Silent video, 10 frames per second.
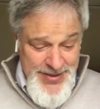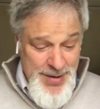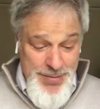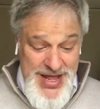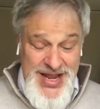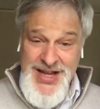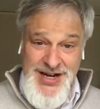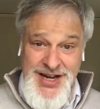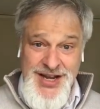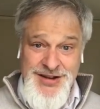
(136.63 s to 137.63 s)

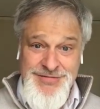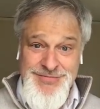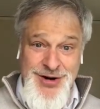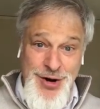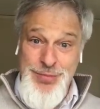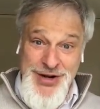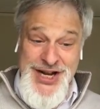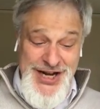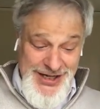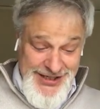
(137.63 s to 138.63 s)
Immediately, her
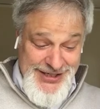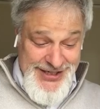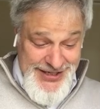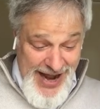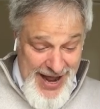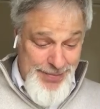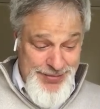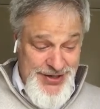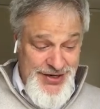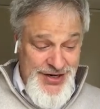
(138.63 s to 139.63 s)
bleeding
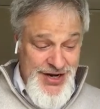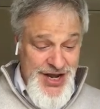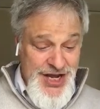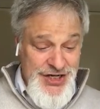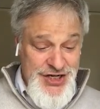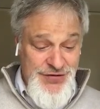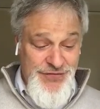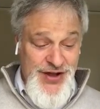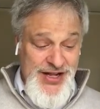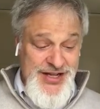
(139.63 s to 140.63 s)
stopped, and she
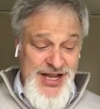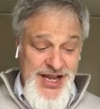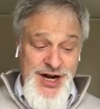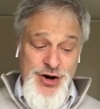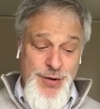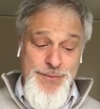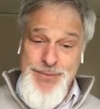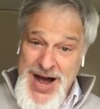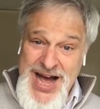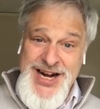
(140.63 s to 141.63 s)
felt in her
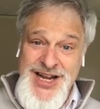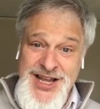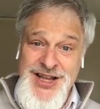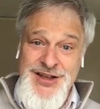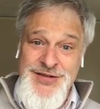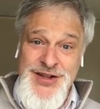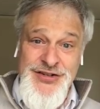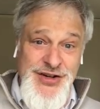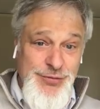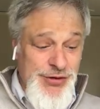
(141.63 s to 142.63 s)
body that
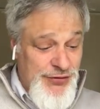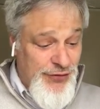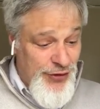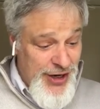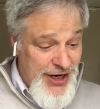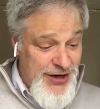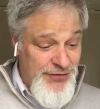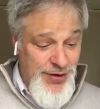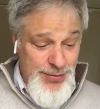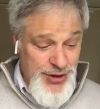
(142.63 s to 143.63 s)
she was freed
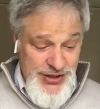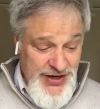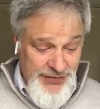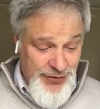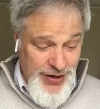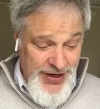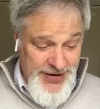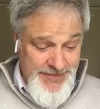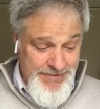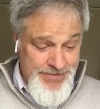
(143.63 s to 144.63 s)
from her suffering.
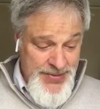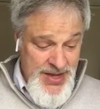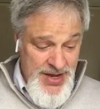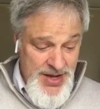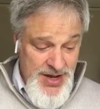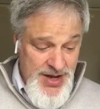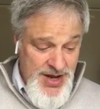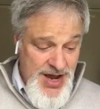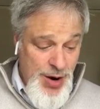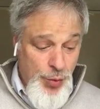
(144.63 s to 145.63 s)

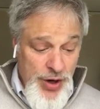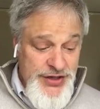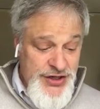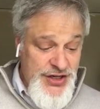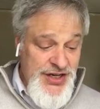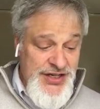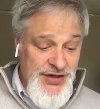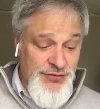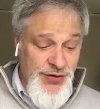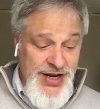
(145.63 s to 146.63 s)
At once,
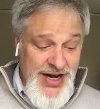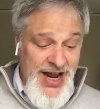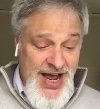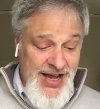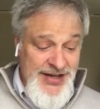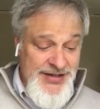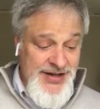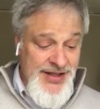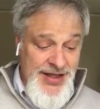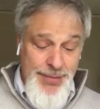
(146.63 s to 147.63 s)
Jesus
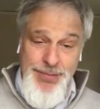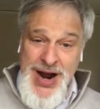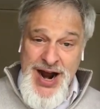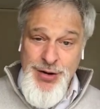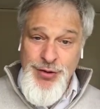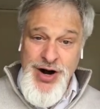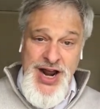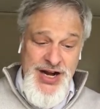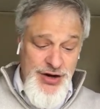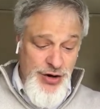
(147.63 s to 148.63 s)
realized that power
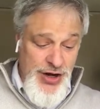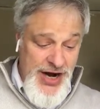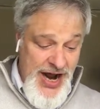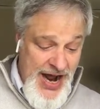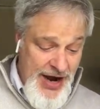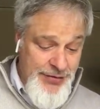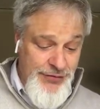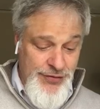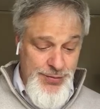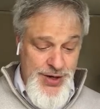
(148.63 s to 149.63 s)
had gone out
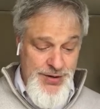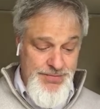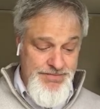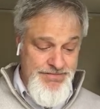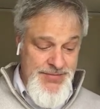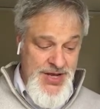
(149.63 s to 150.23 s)
from him.